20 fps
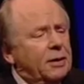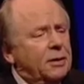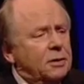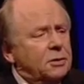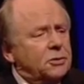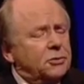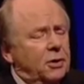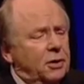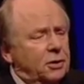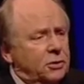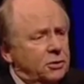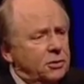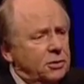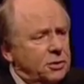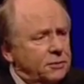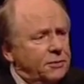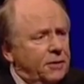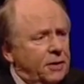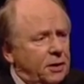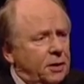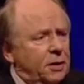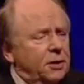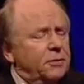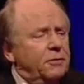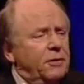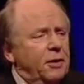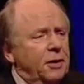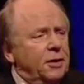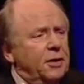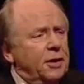banking structure is
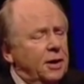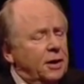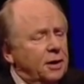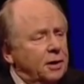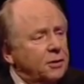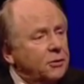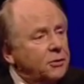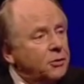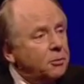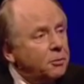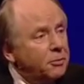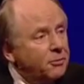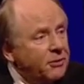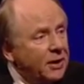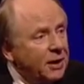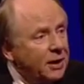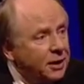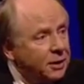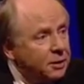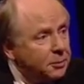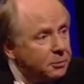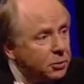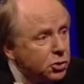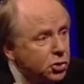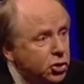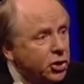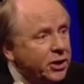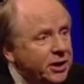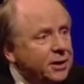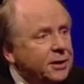very delicate. It's a delicate
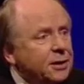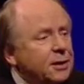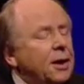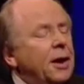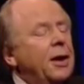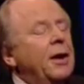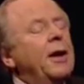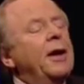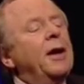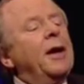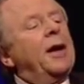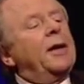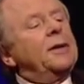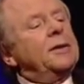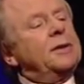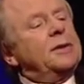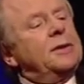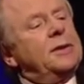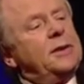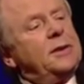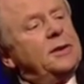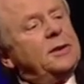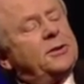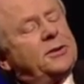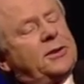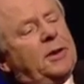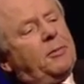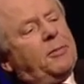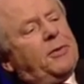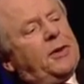machine, and it needs
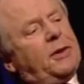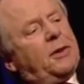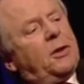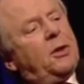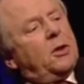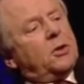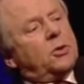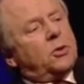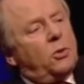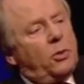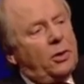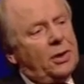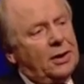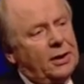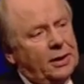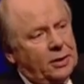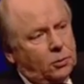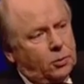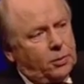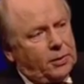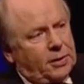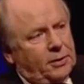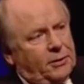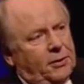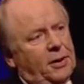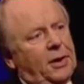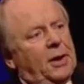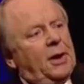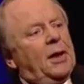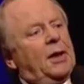something to oil it
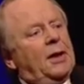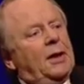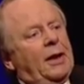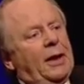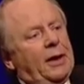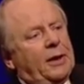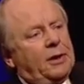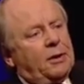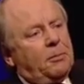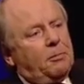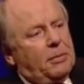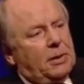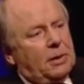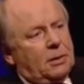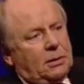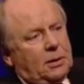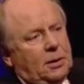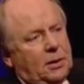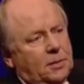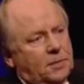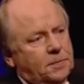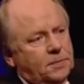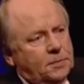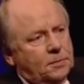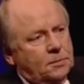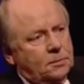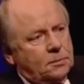with, like milk.